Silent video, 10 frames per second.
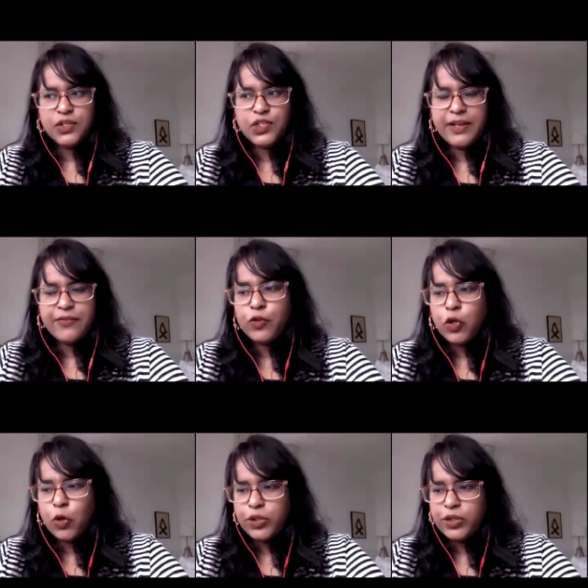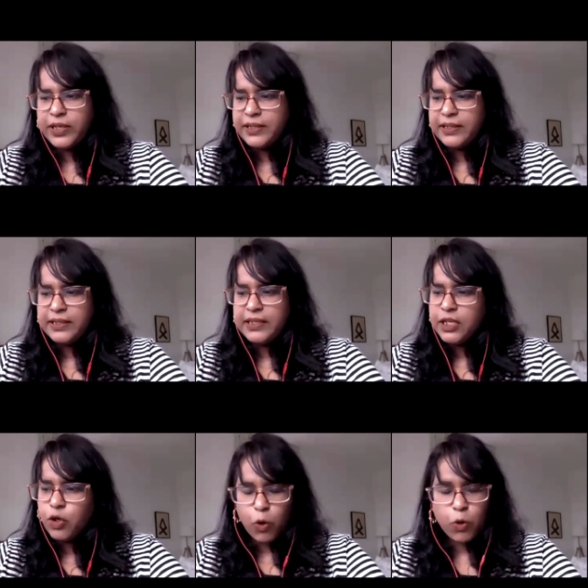she never thought that the
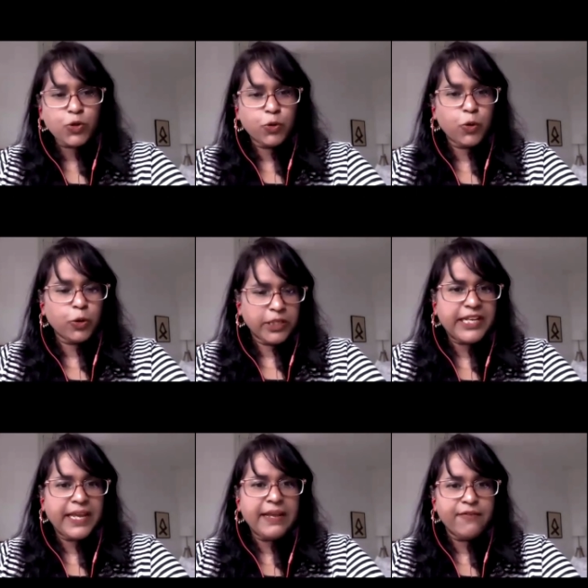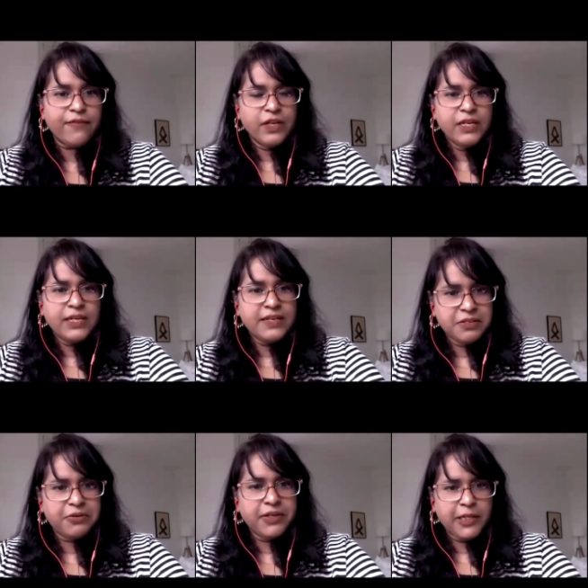grotto or the cave is
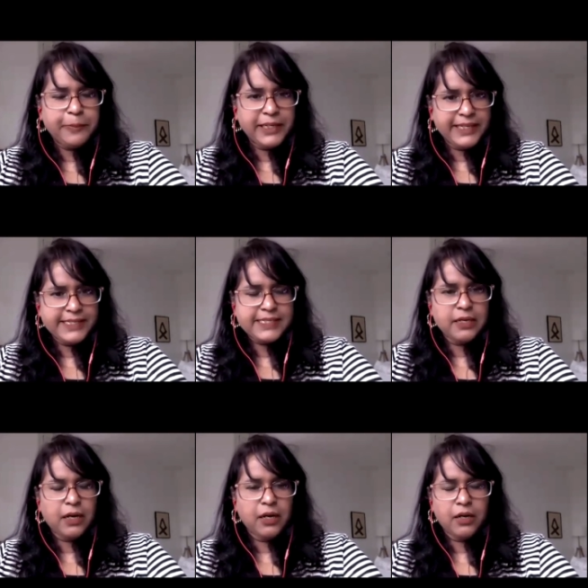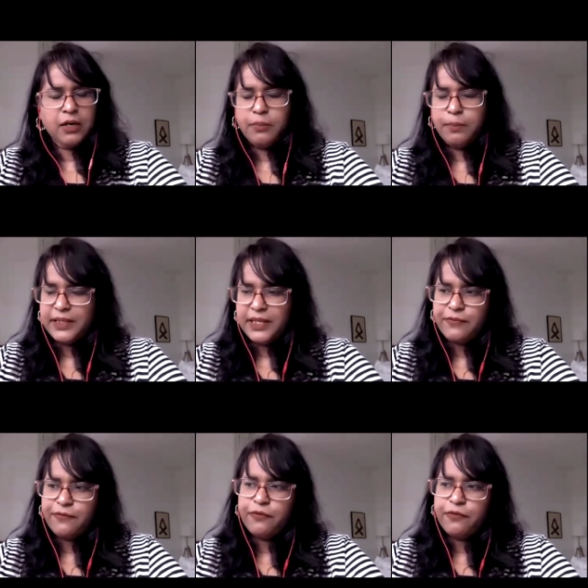a real place, uh, but that